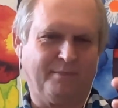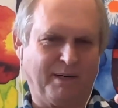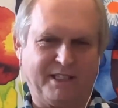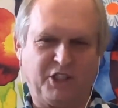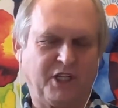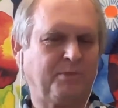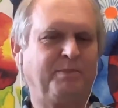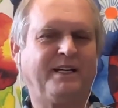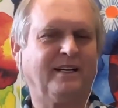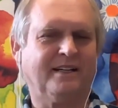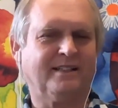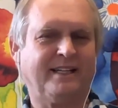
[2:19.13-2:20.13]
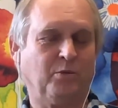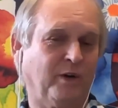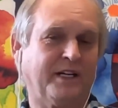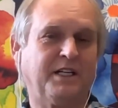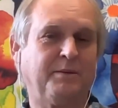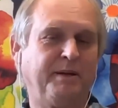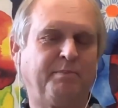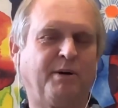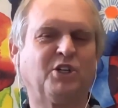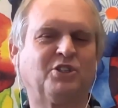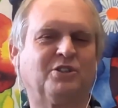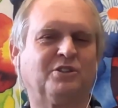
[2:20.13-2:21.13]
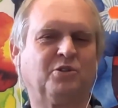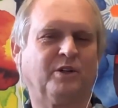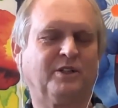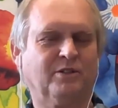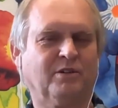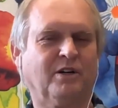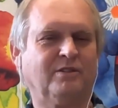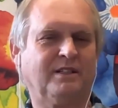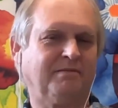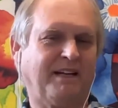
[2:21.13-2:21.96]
but just because they wanted to be partial toward their own.